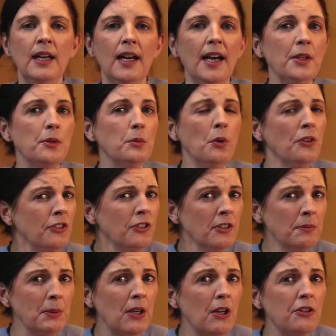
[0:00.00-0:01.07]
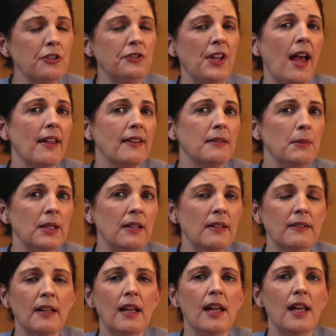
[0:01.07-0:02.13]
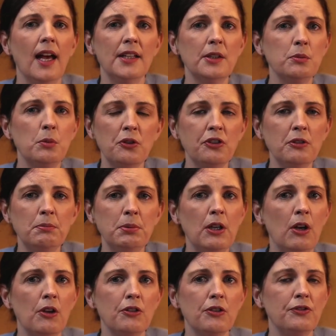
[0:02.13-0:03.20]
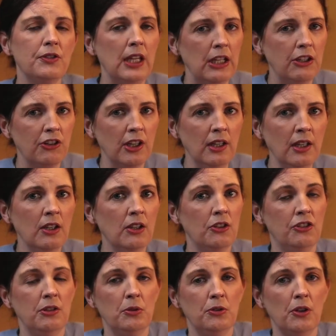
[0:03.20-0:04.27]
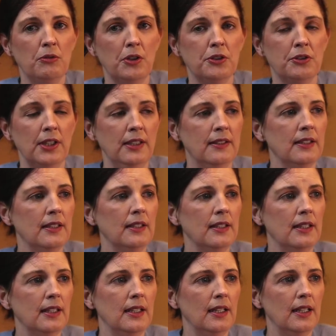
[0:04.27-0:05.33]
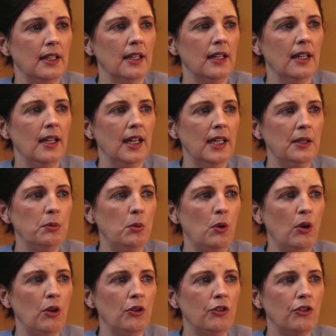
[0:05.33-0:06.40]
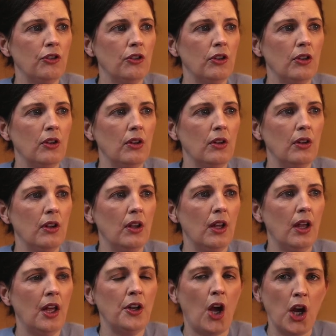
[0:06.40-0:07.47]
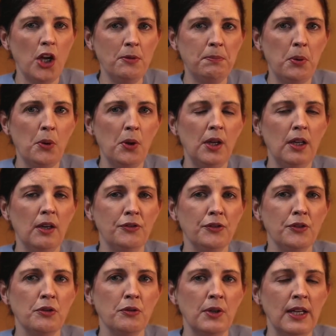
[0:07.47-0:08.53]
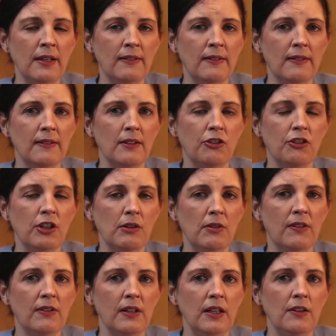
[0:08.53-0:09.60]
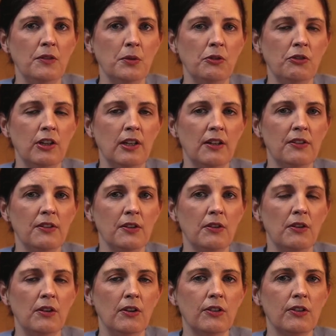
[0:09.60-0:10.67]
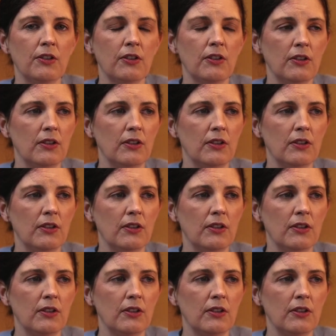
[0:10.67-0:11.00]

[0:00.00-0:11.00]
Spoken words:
And it wasn't because of testimonies, and it wasn't because of teaching, because she was on retreat. It was an outpouring of grace that she received when she kissed the cross,